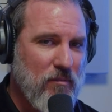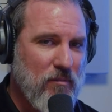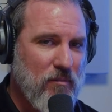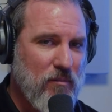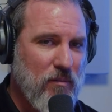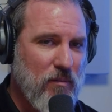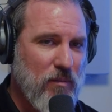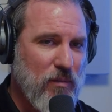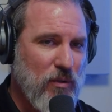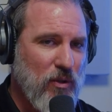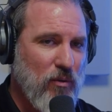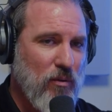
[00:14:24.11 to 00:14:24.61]

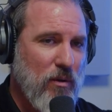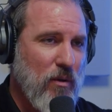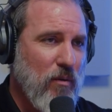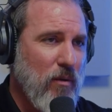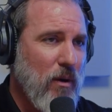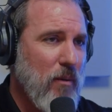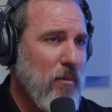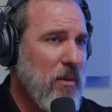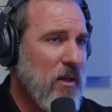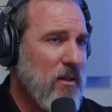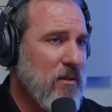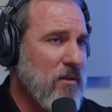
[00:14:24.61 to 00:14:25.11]
new
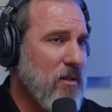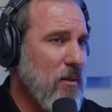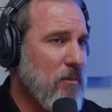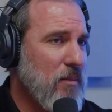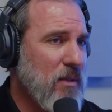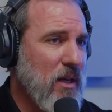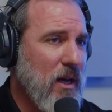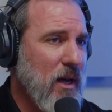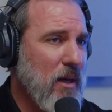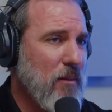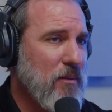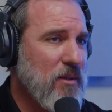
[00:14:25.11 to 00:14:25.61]
equipment
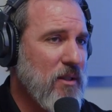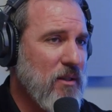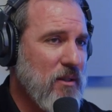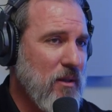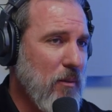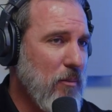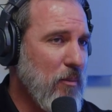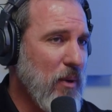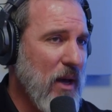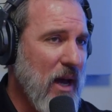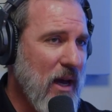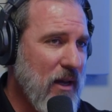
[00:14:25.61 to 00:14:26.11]
sometimes is a
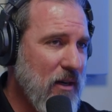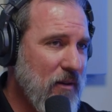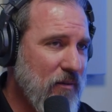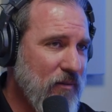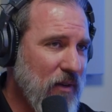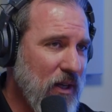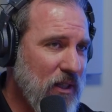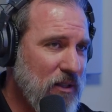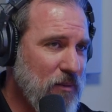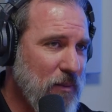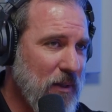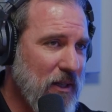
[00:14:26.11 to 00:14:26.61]
bad
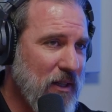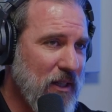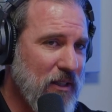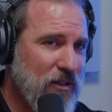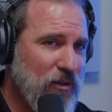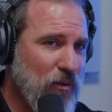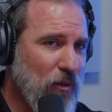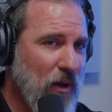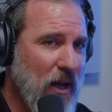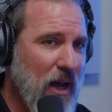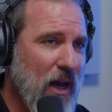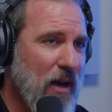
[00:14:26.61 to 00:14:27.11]
investment. Unless
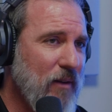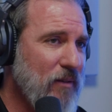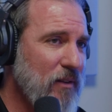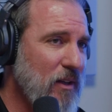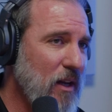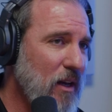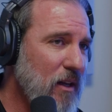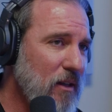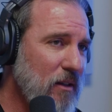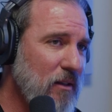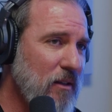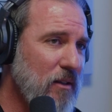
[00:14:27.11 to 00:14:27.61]
you have
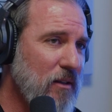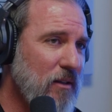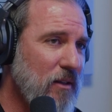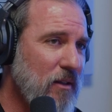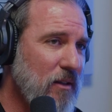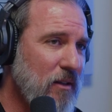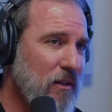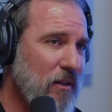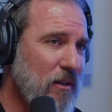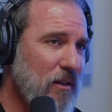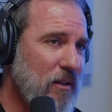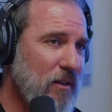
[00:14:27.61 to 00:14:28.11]
none,
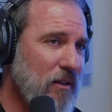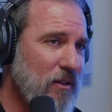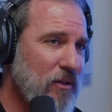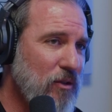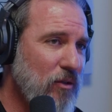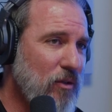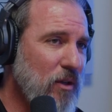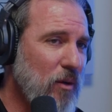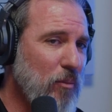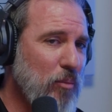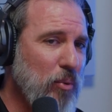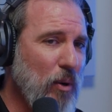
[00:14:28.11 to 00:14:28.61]

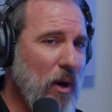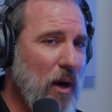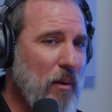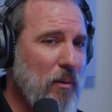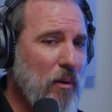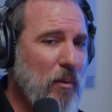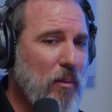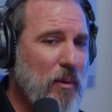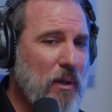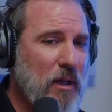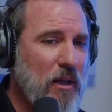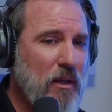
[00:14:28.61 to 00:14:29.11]
you could
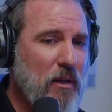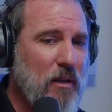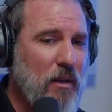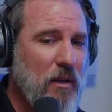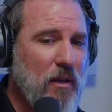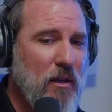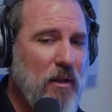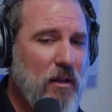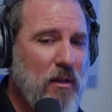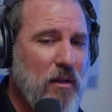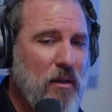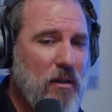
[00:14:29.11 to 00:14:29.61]
probably
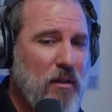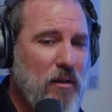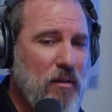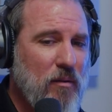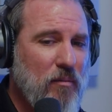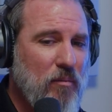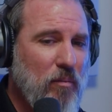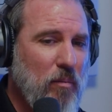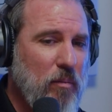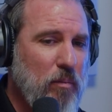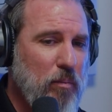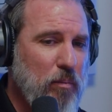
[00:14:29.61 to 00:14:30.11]

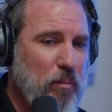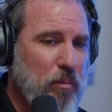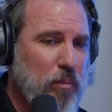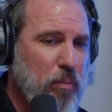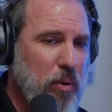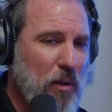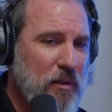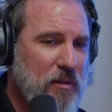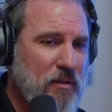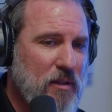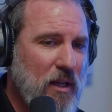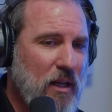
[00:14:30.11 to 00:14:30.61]

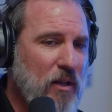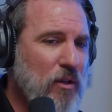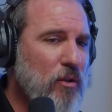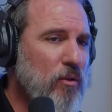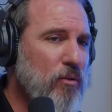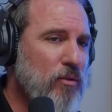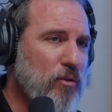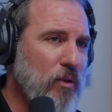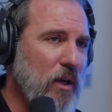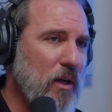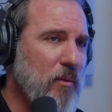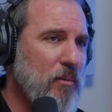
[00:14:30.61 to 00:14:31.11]
put 10 new
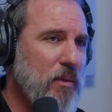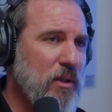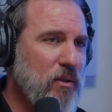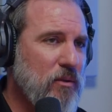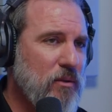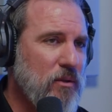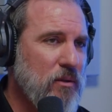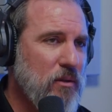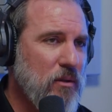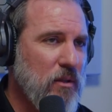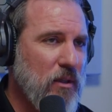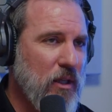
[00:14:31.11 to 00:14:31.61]

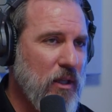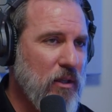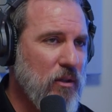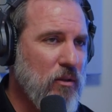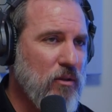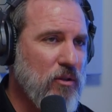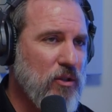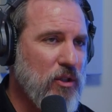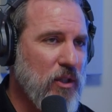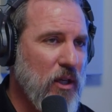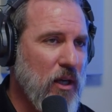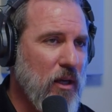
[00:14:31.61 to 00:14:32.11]
treadmills in your
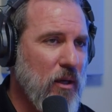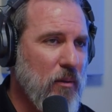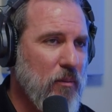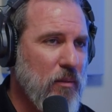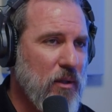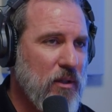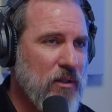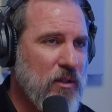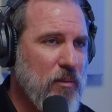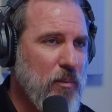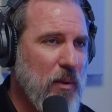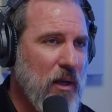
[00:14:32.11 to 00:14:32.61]
gym
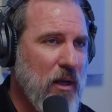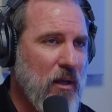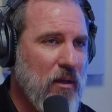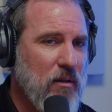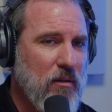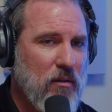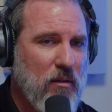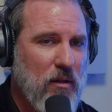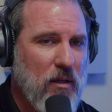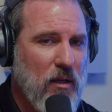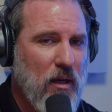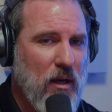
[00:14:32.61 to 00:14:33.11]
and
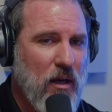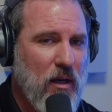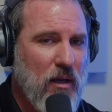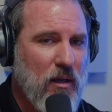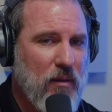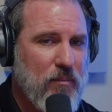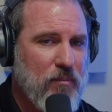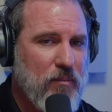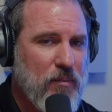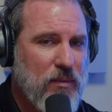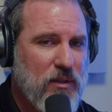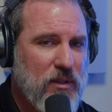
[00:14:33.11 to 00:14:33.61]
spend
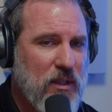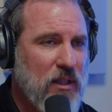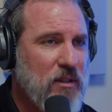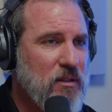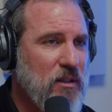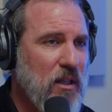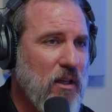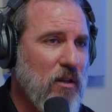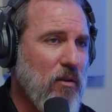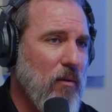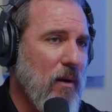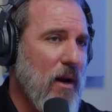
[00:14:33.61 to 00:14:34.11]

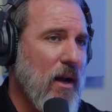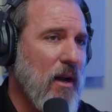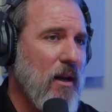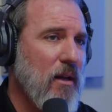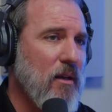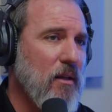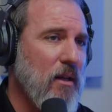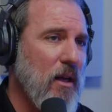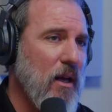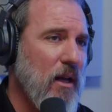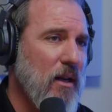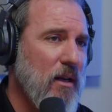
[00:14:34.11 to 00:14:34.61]

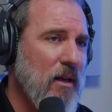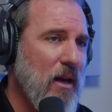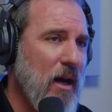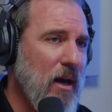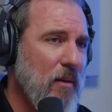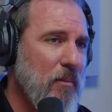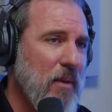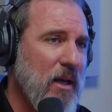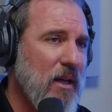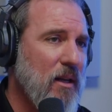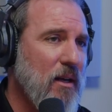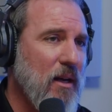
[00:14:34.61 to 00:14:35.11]
$60,000 and
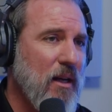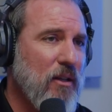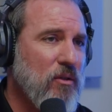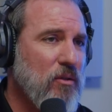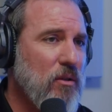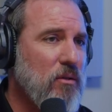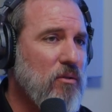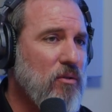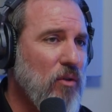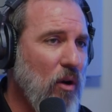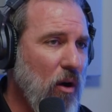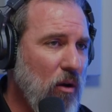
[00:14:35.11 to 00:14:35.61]
not make an extra
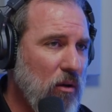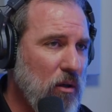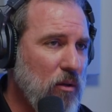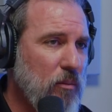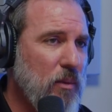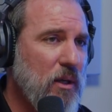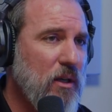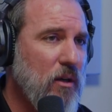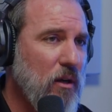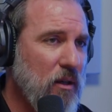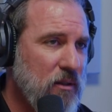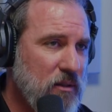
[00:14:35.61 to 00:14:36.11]
dollar
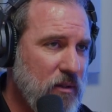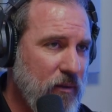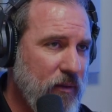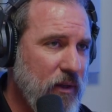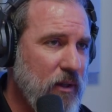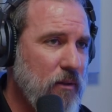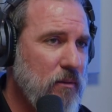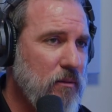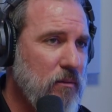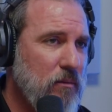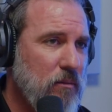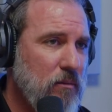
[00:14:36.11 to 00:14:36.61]
because of it.